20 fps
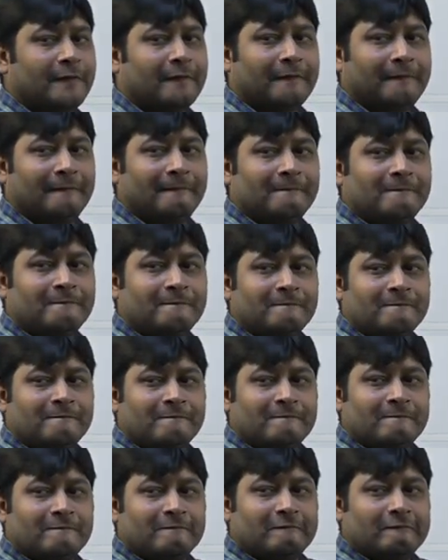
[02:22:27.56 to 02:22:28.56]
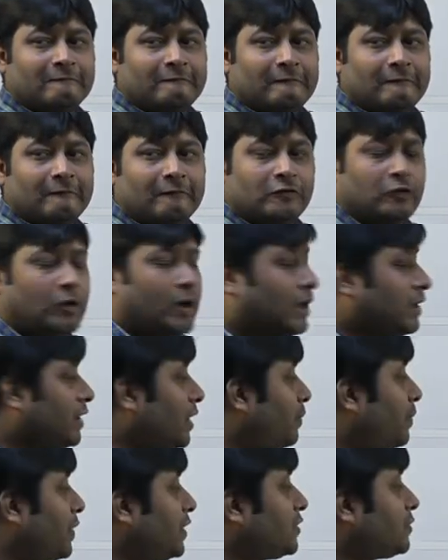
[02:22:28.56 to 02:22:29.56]
Okay. So
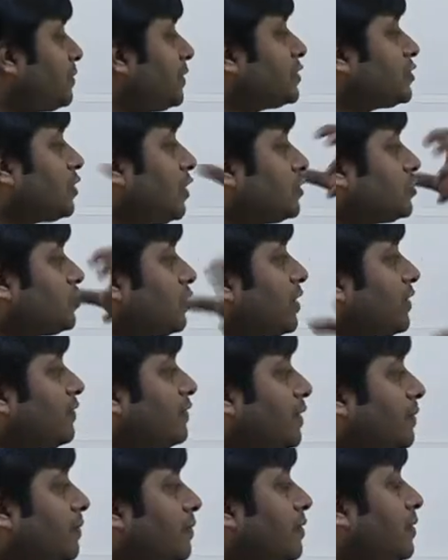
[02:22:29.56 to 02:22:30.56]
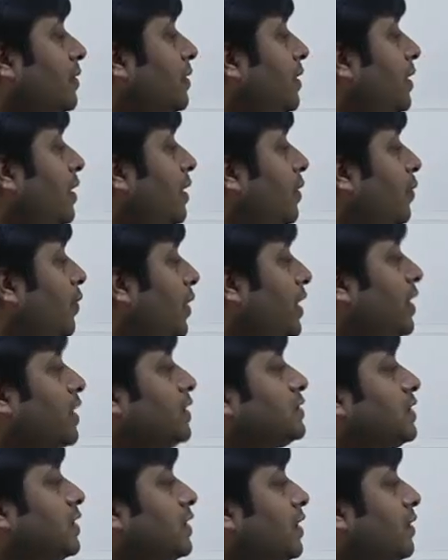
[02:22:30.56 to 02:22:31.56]
other principles also developed,
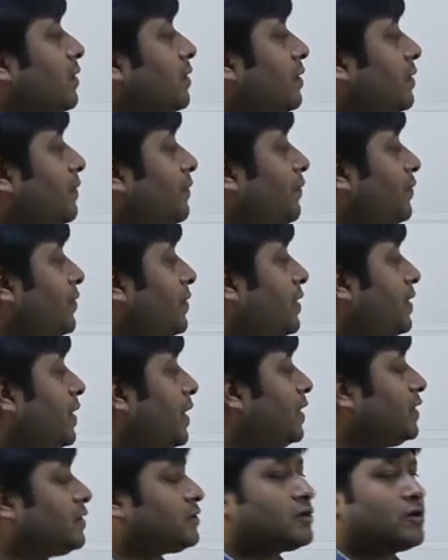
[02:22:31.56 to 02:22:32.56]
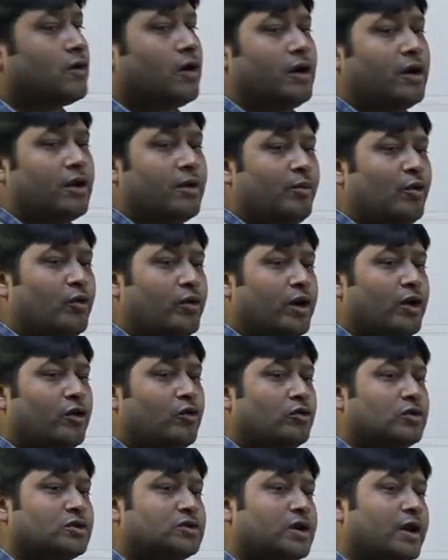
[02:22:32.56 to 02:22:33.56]
various other theorists
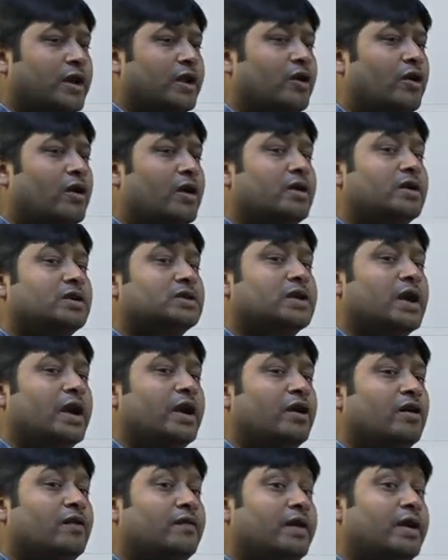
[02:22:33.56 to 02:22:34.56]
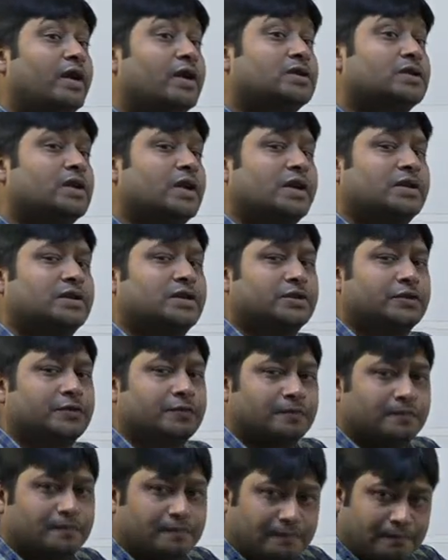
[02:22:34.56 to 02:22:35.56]
contributed to study or understanding of
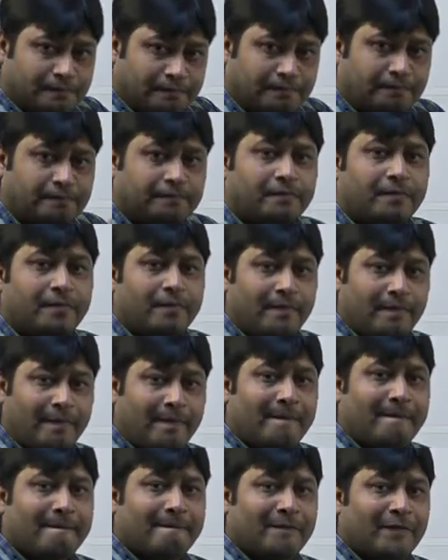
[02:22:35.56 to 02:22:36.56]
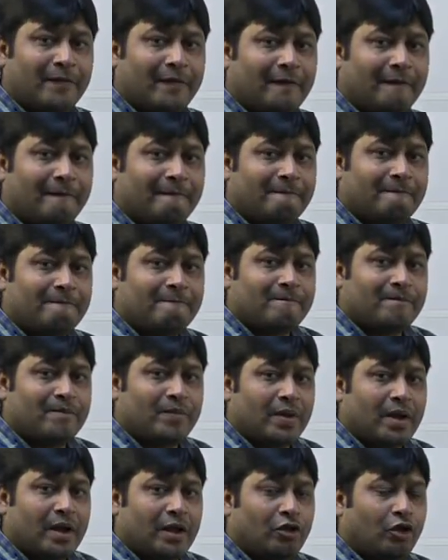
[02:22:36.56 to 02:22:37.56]
industrialization. Okay.
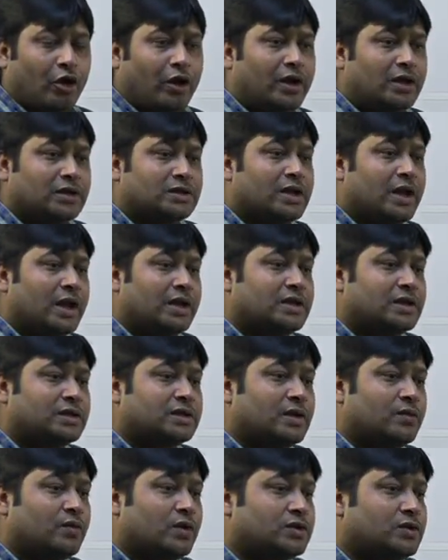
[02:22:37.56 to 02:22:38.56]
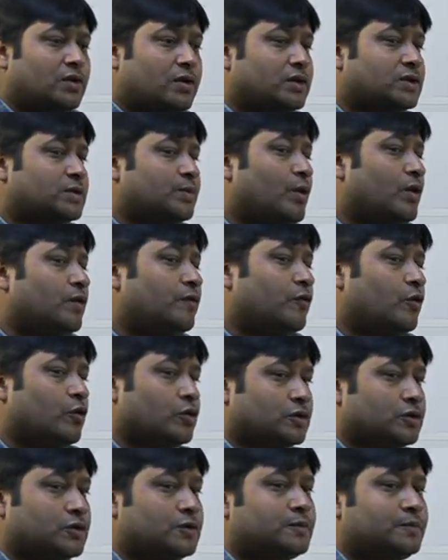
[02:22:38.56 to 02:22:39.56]
Now industrialization was not a small
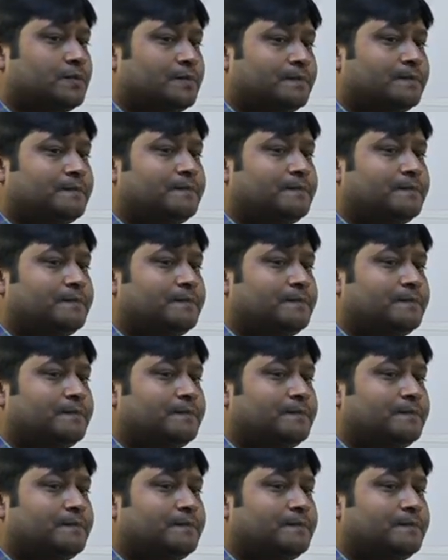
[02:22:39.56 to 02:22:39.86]
force.